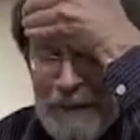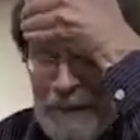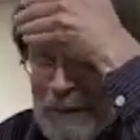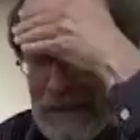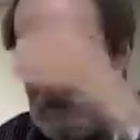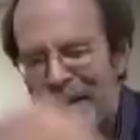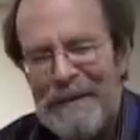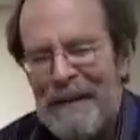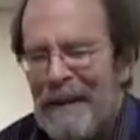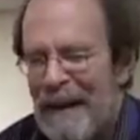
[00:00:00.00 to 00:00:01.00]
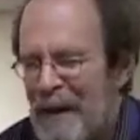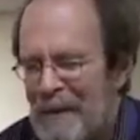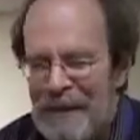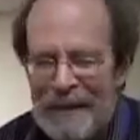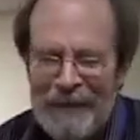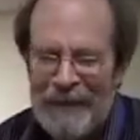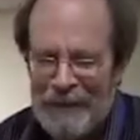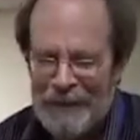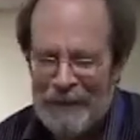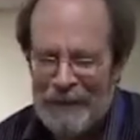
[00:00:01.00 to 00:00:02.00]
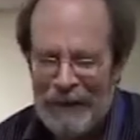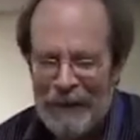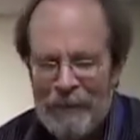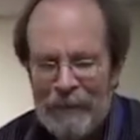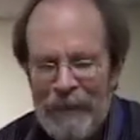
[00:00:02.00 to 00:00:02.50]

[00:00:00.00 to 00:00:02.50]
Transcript: those meetings are absolutely extraordinary.